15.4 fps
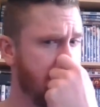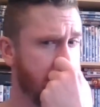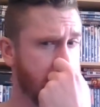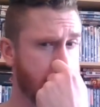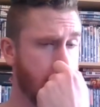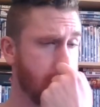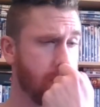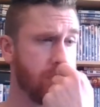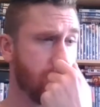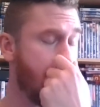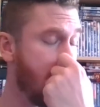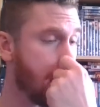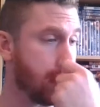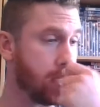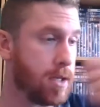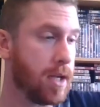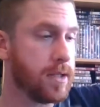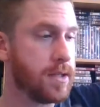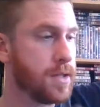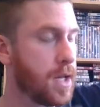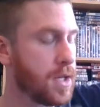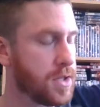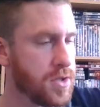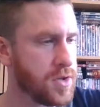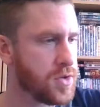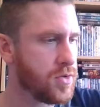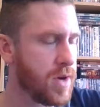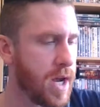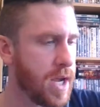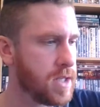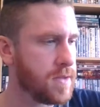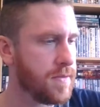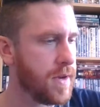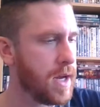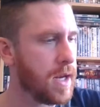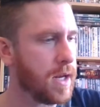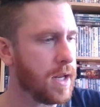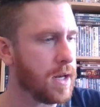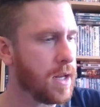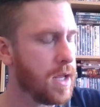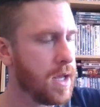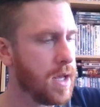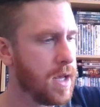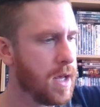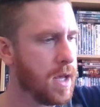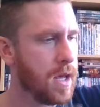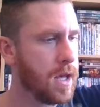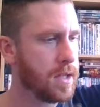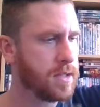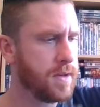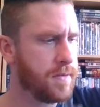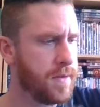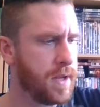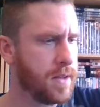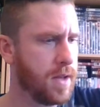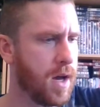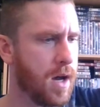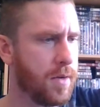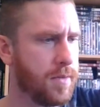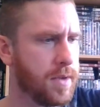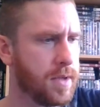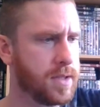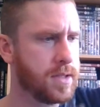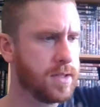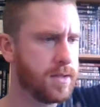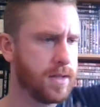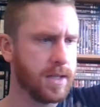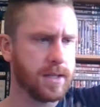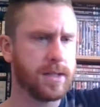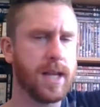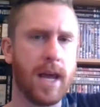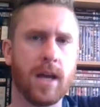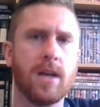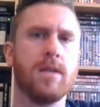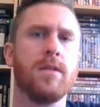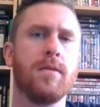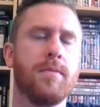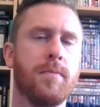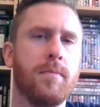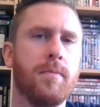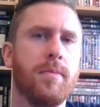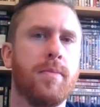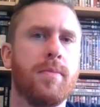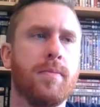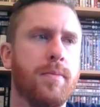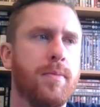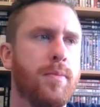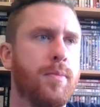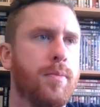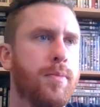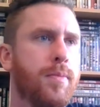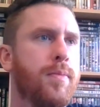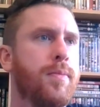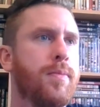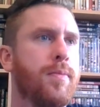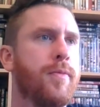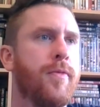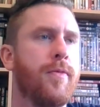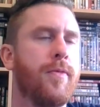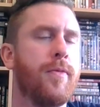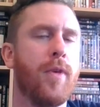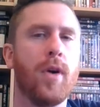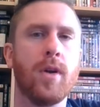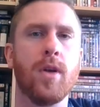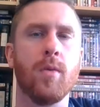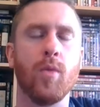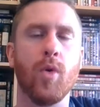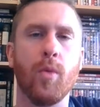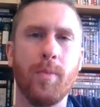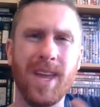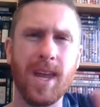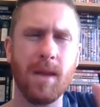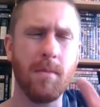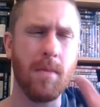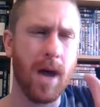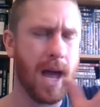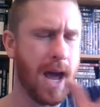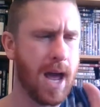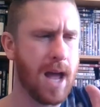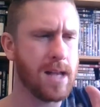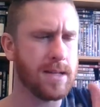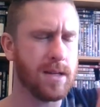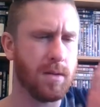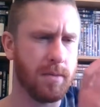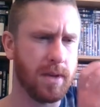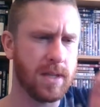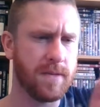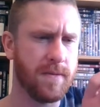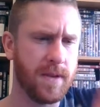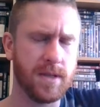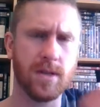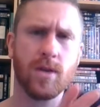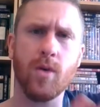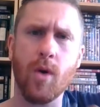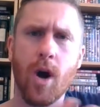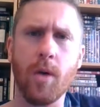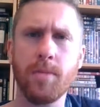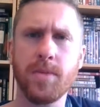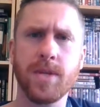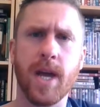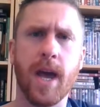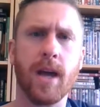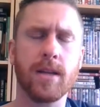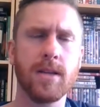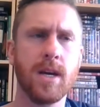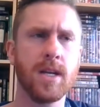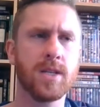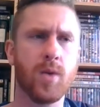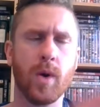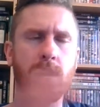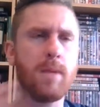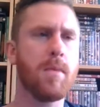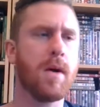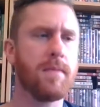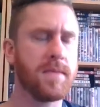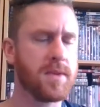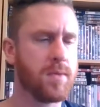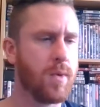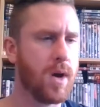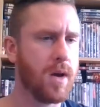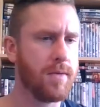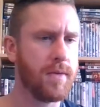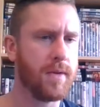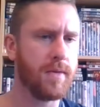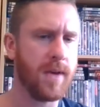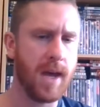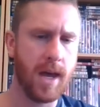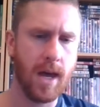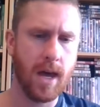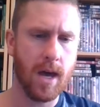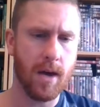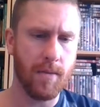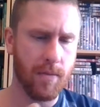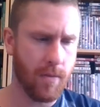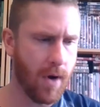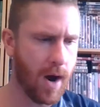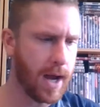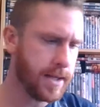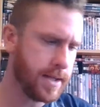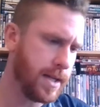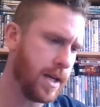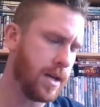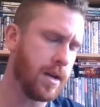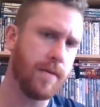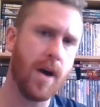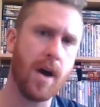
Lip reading: so strange. It's such a strange feeling to think that the second volume will be in my hands. It'll, this physical object, 20 months worth of writing, of